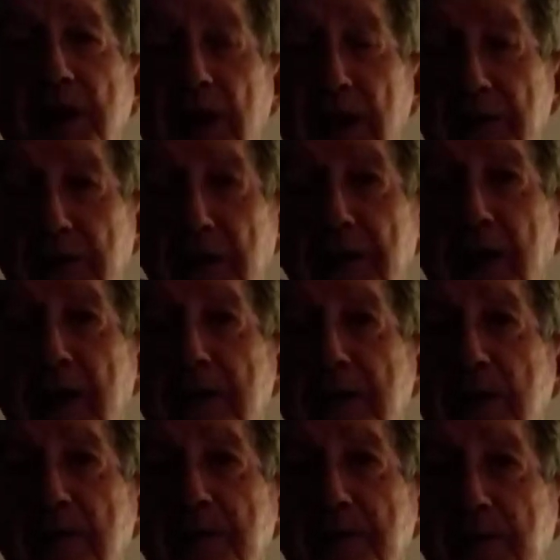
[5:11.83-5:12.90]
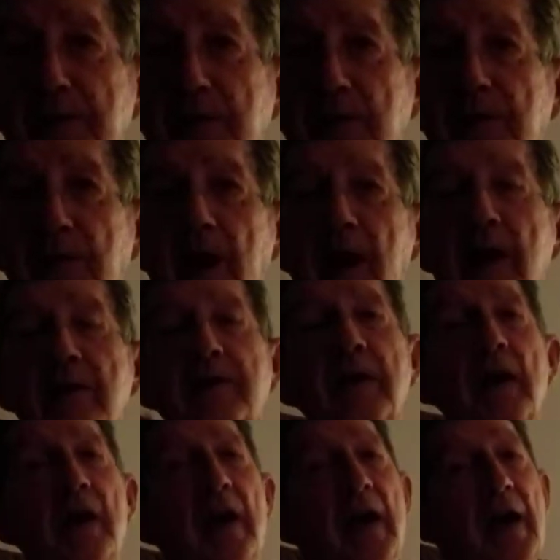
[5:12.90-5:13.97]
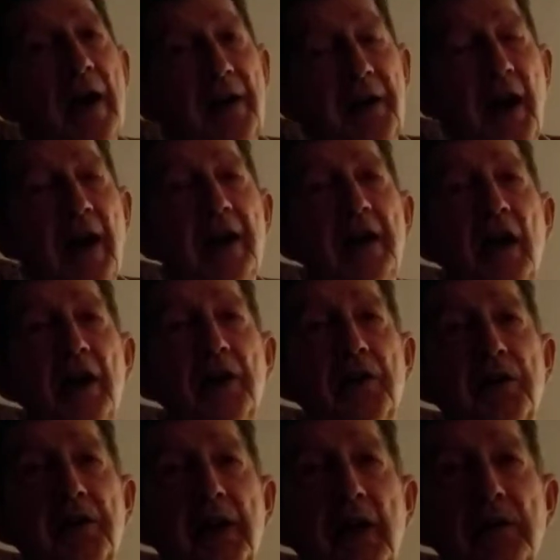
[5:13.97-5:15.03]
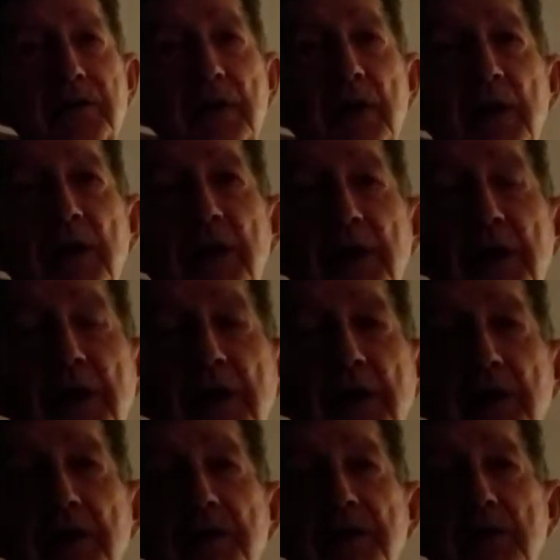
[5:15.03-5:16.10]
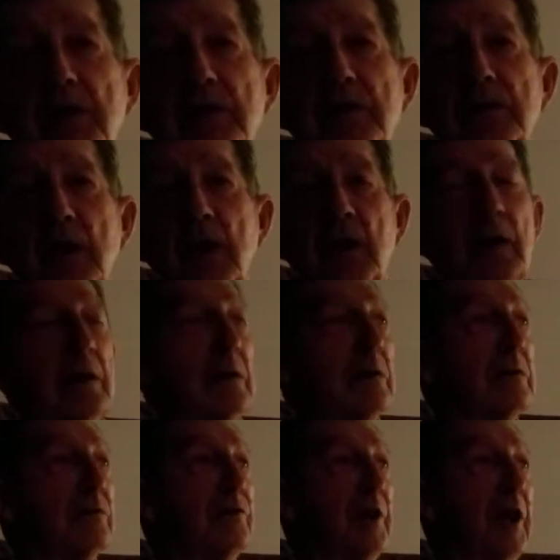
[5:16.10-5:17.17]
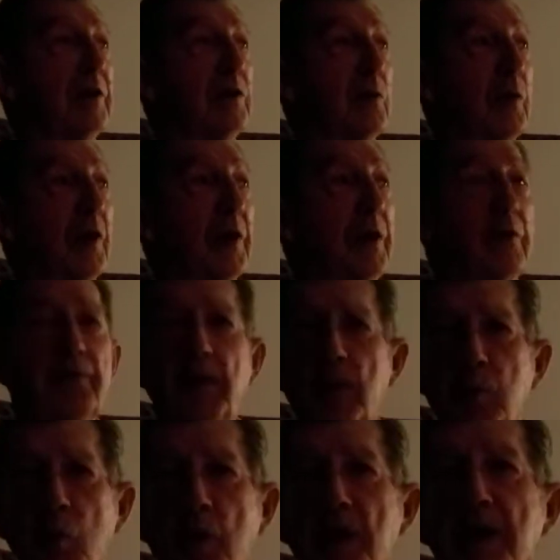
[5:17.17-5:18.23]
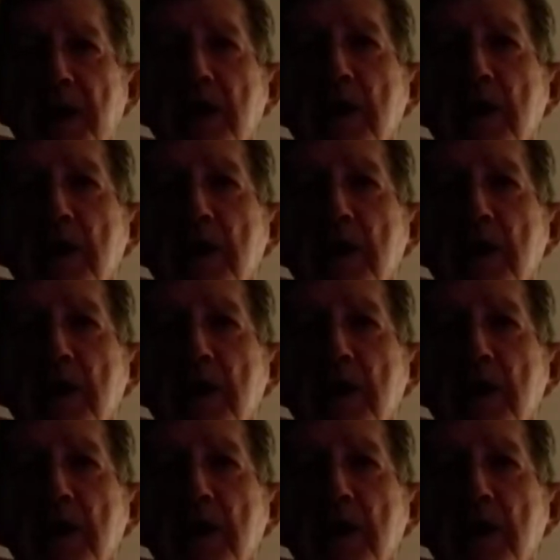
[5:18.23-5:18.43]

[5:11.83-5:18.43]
The end of 1955, and I hired out in January or February